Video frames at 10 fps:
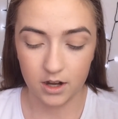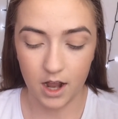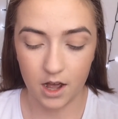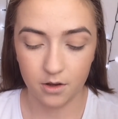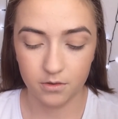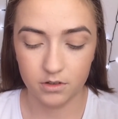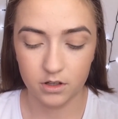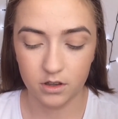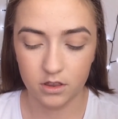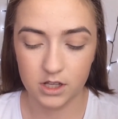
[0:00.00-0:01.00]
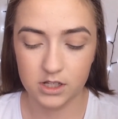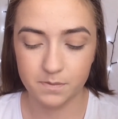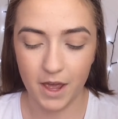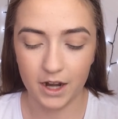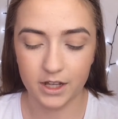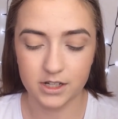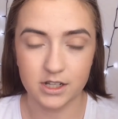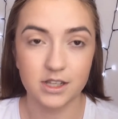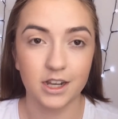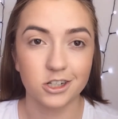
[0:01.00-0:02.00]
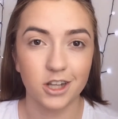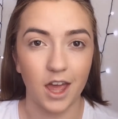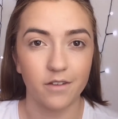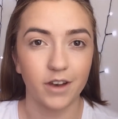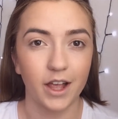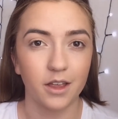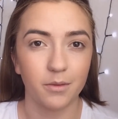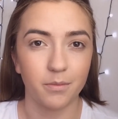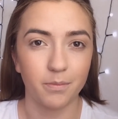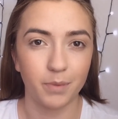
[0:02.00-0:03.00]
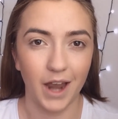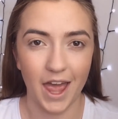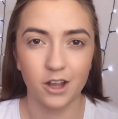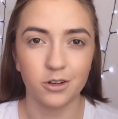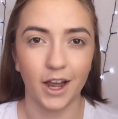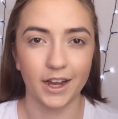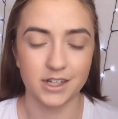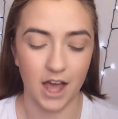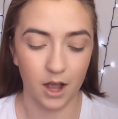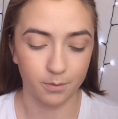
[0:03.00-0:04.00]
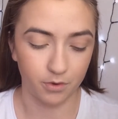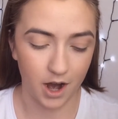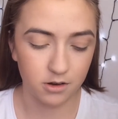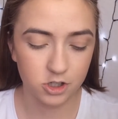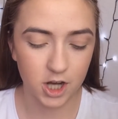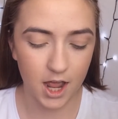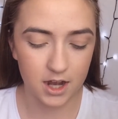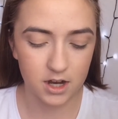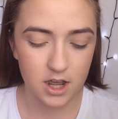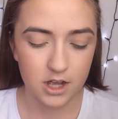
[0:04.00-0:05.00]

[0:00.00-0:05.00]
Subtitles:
Now, this palette doesn't actually have like a black or like a dark brown shade,